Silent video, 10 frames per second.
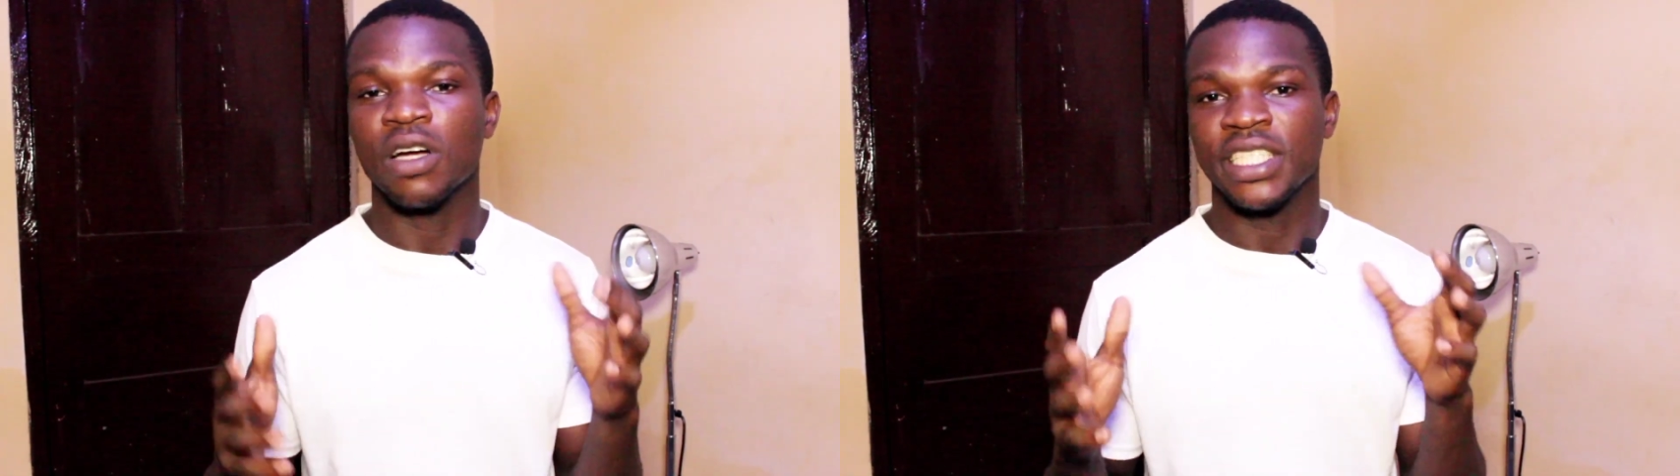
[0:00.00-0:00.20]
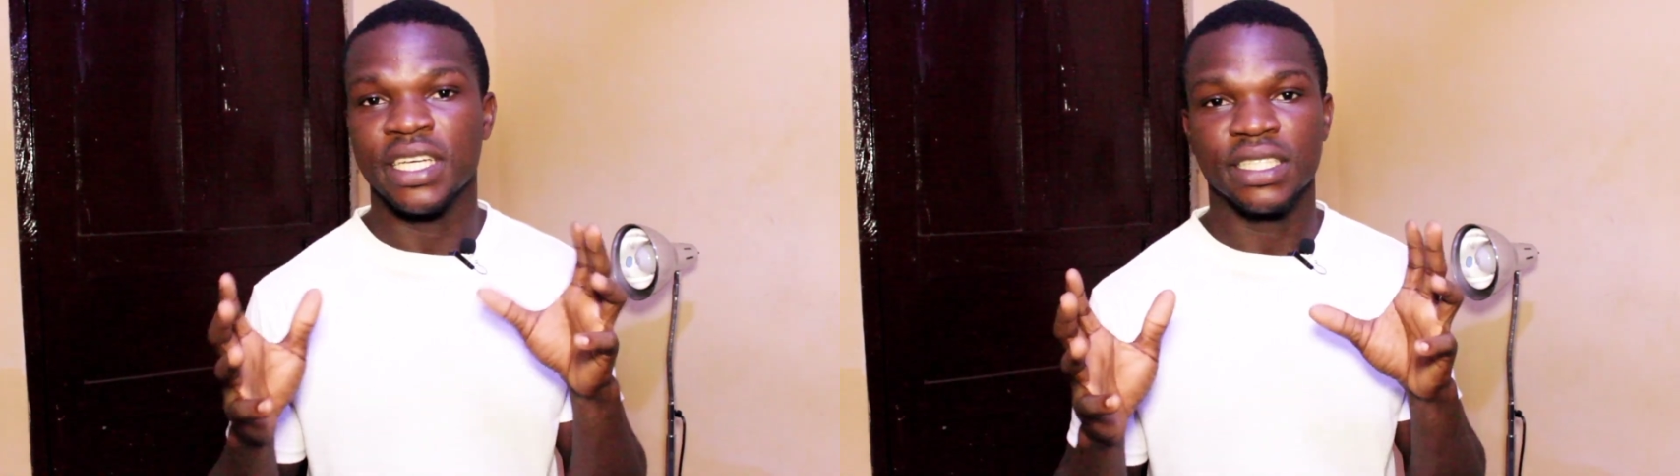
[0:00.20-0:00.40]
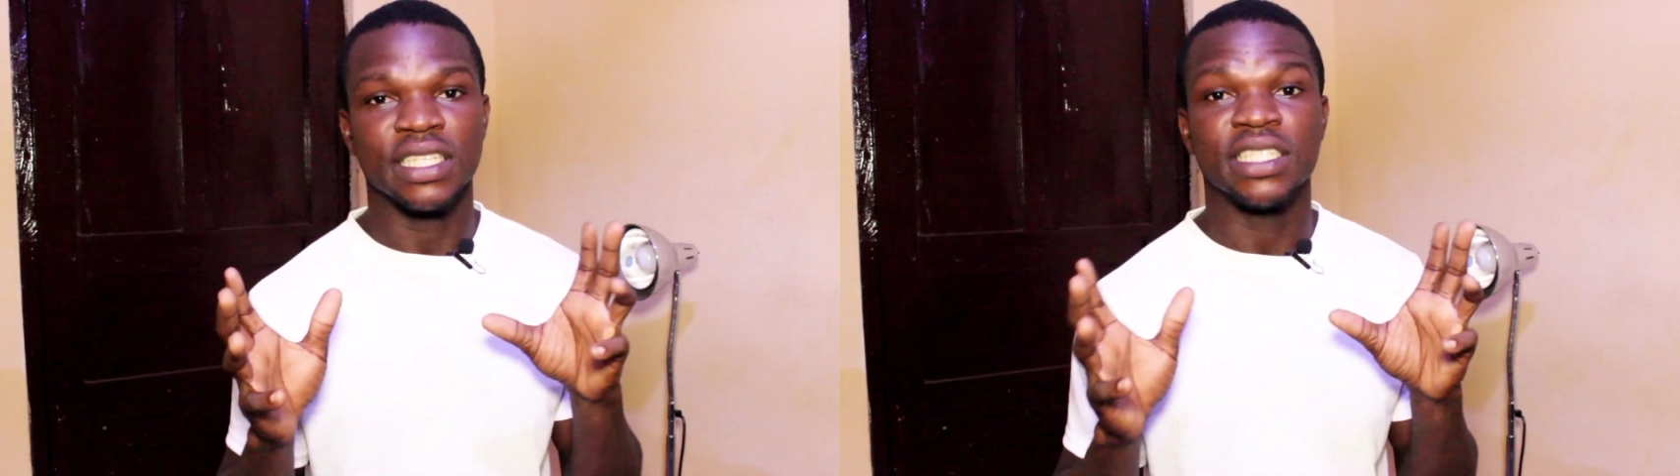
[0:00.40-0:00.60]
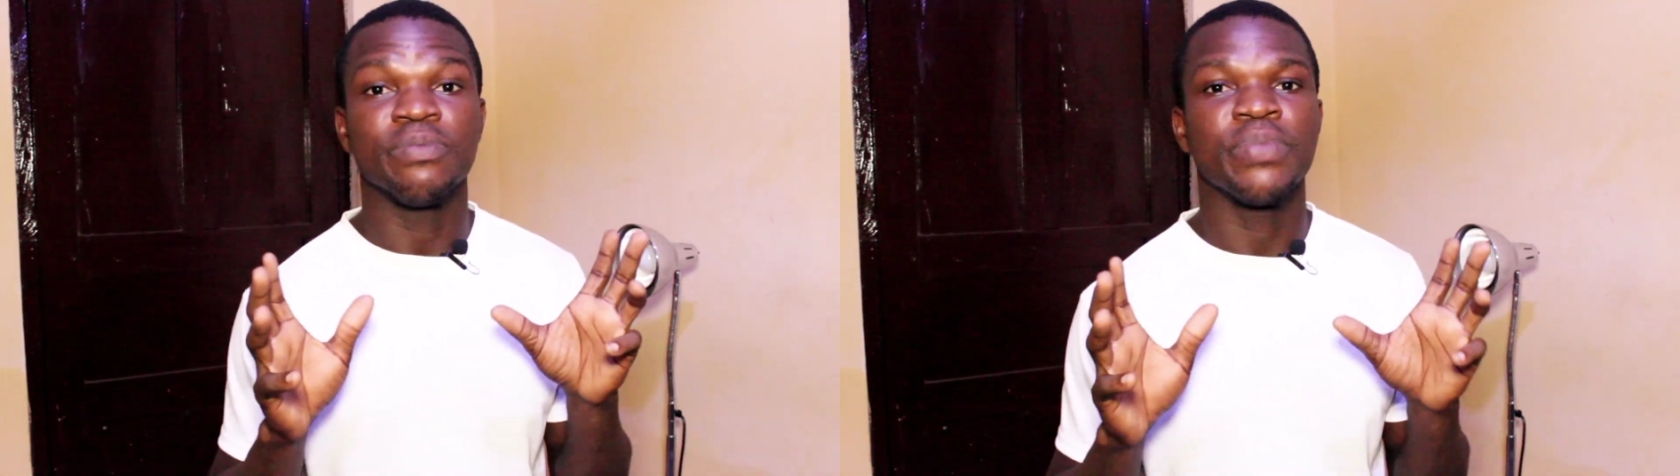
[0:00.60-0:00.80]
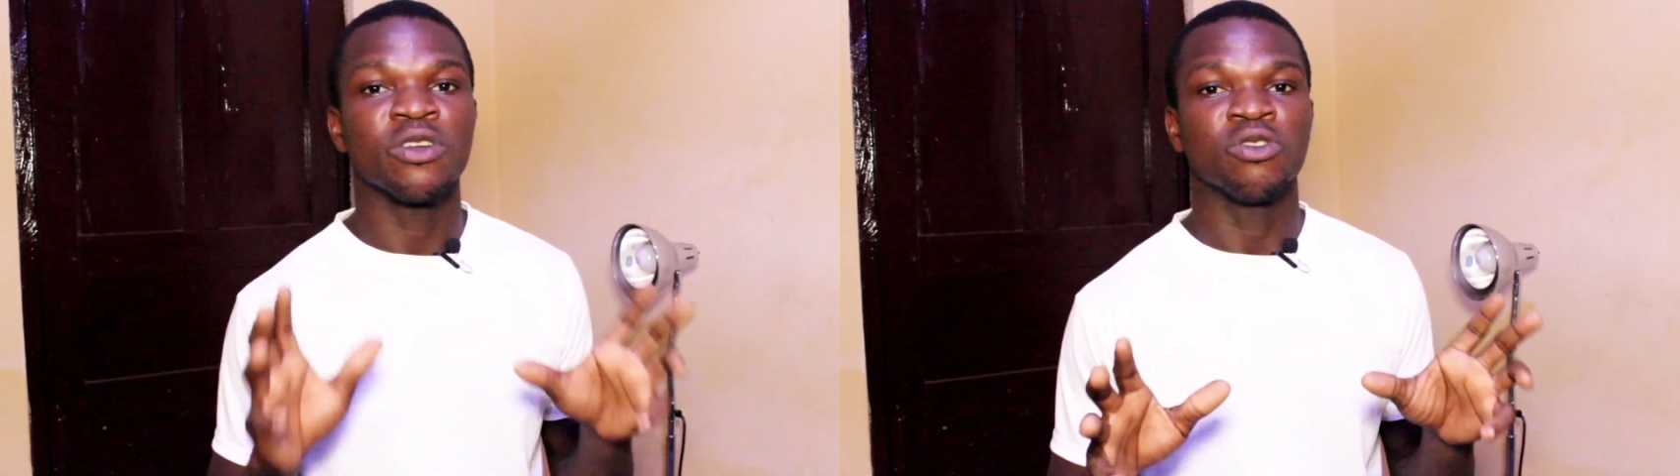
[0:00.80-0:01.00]
just
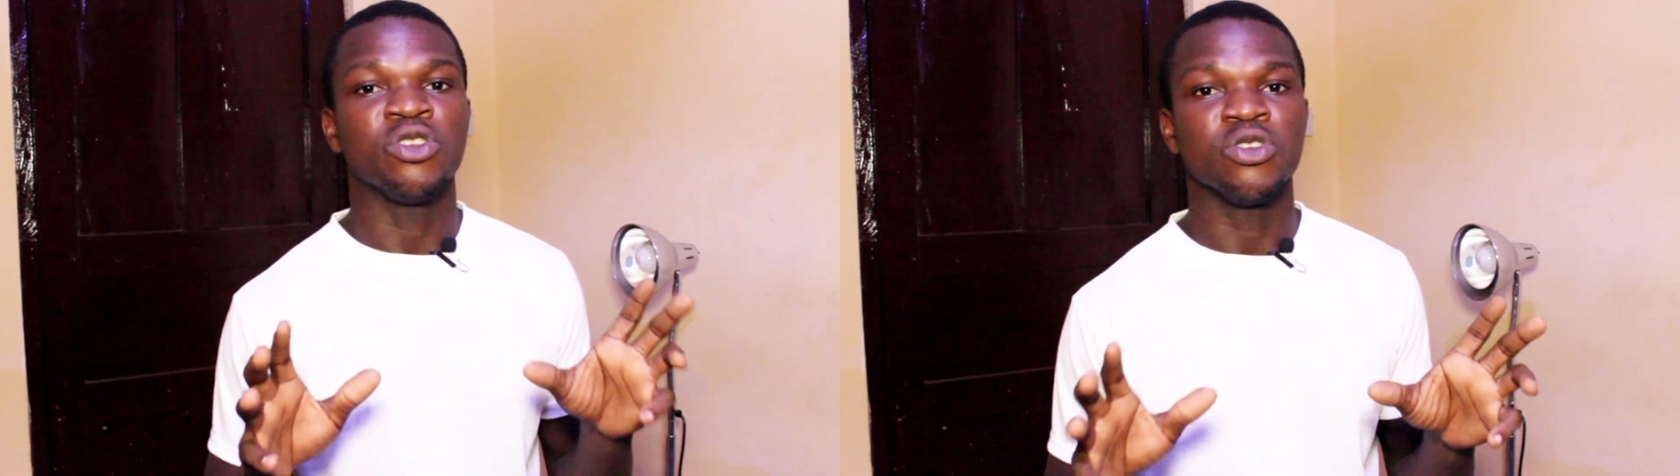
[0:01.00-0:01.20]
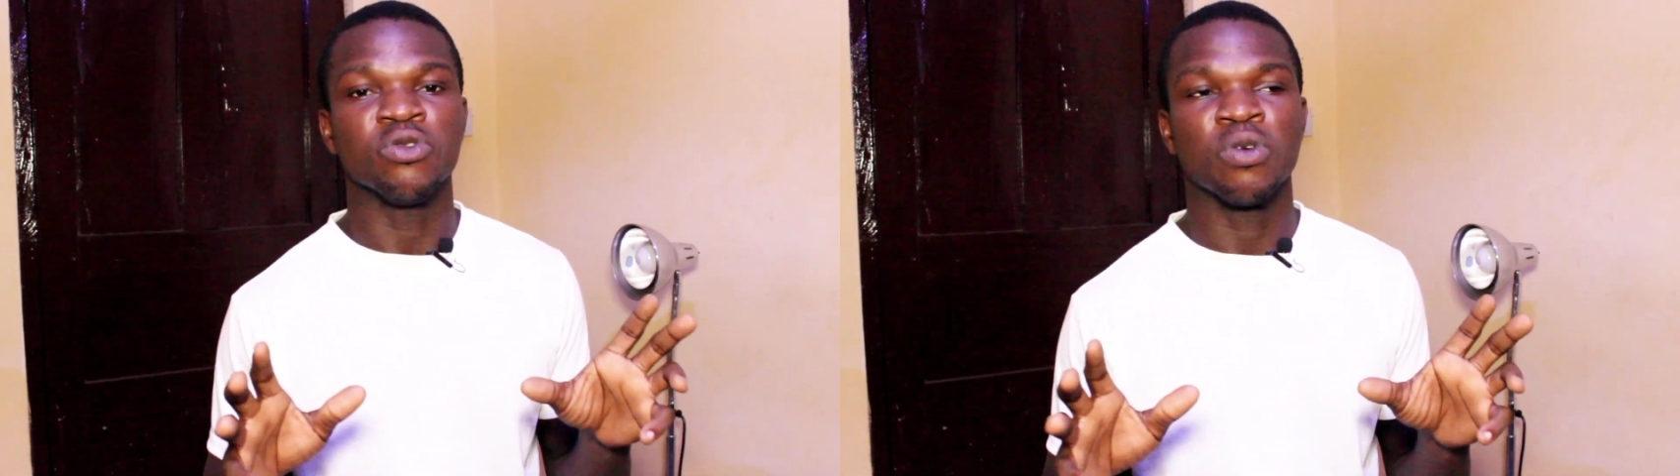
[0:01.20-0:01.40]
depend on you.